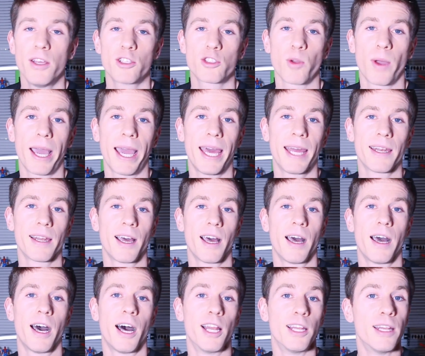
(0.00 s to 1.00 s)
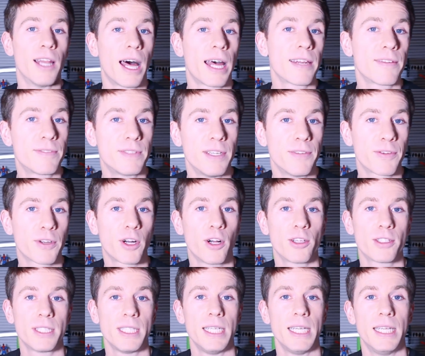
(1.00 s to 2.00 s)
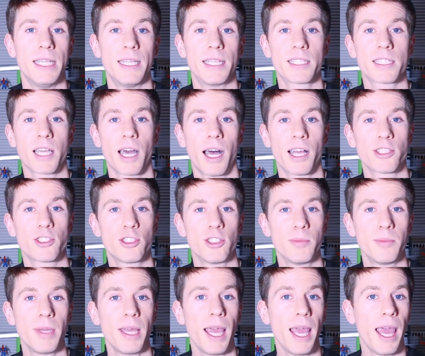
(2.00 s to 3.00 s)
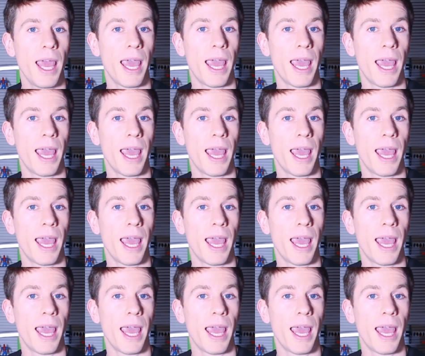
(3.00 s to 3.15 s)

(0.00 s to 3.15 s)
So I had a lot of difficulty in this costume,